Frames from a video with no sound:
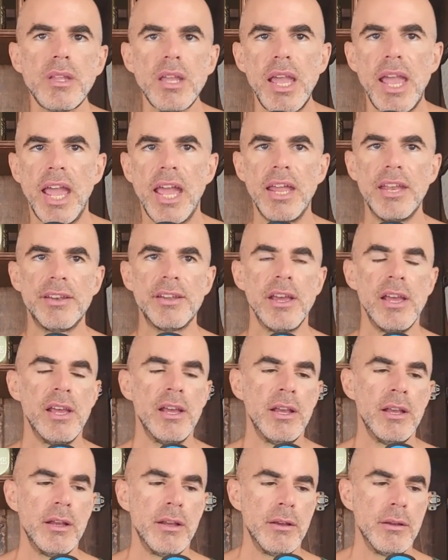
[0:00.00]
And
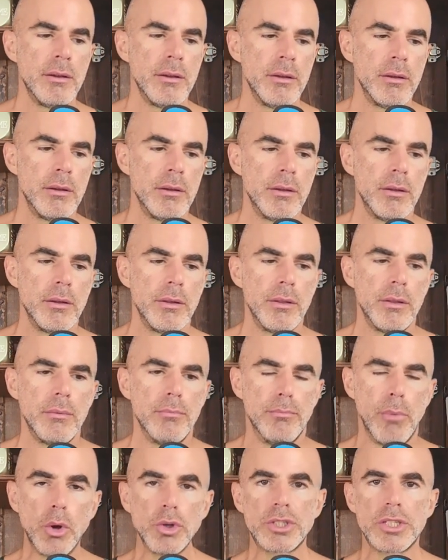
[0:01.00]

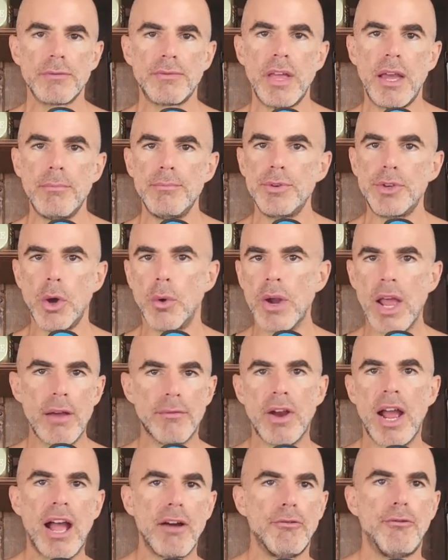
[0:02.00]
most of them don't
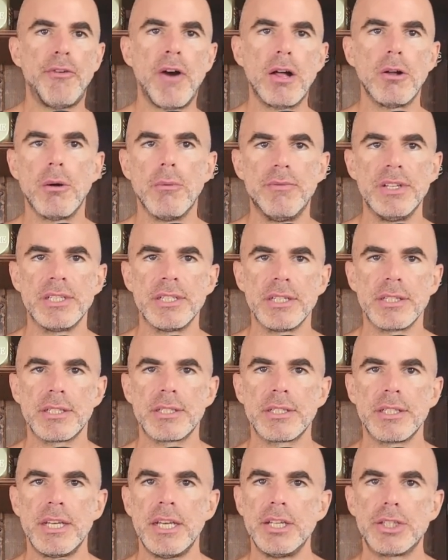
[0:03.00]
ever have follow-up
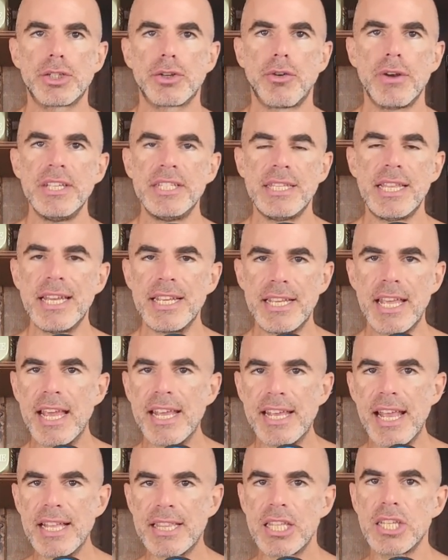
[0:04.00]
visits. It's crazy. They
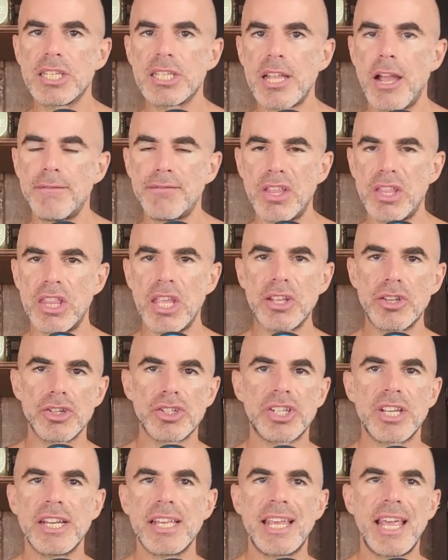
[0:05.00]
get this stuff. They think they're
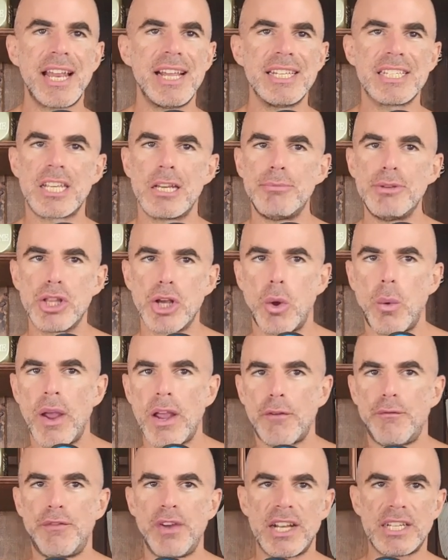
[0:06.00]
just going to get it. It's going to be the
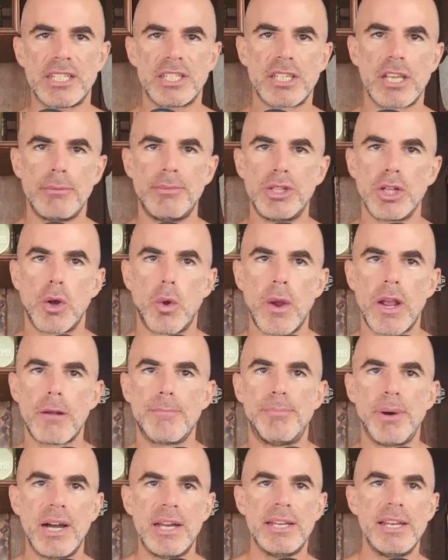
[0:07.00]
quick fix. It's going to be the
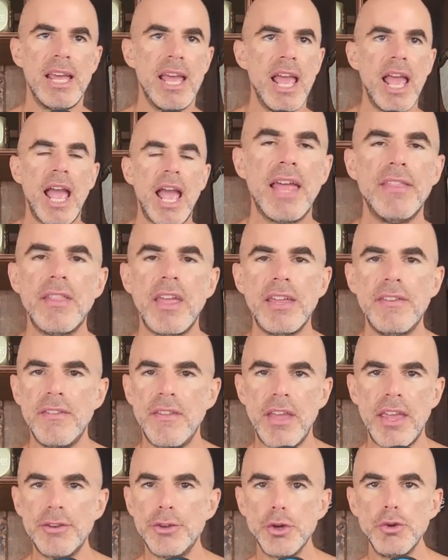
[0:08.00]
quick button. And
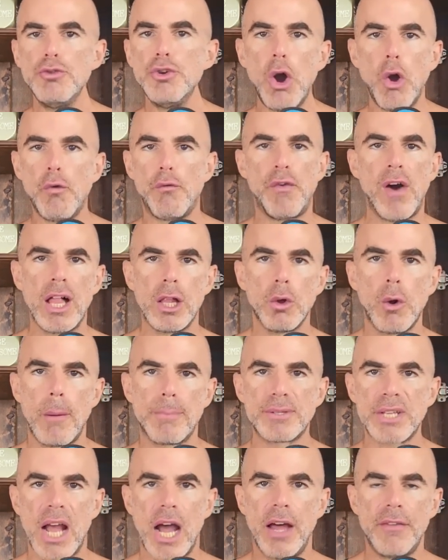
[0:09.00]
they do no
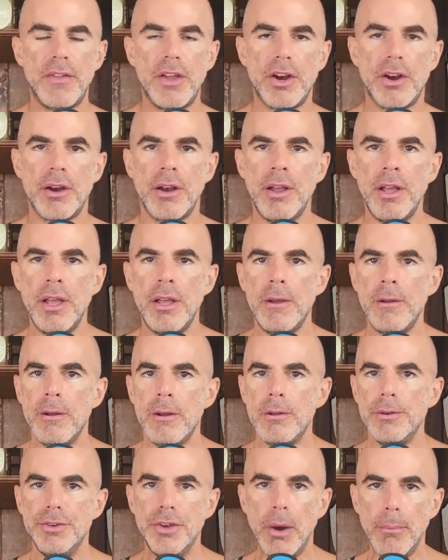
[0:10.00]
follow-ups on their
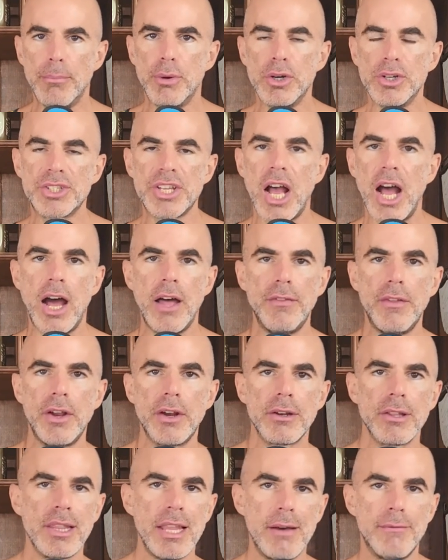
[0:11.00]
numbers, on
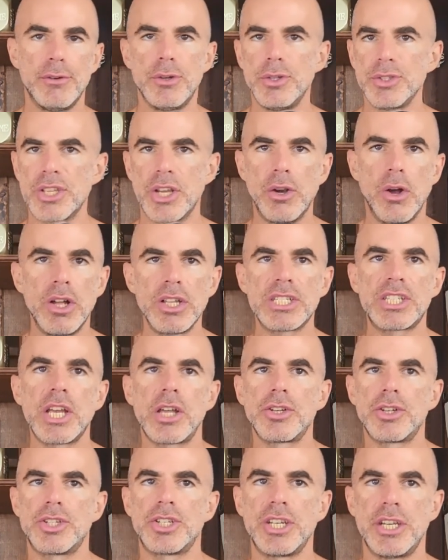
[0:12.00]
their levels, and all this
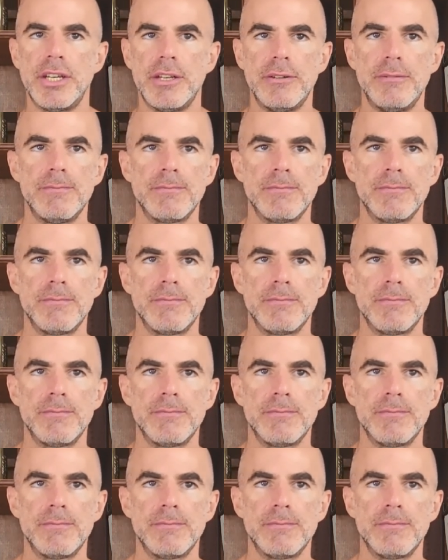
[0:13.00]
other shit.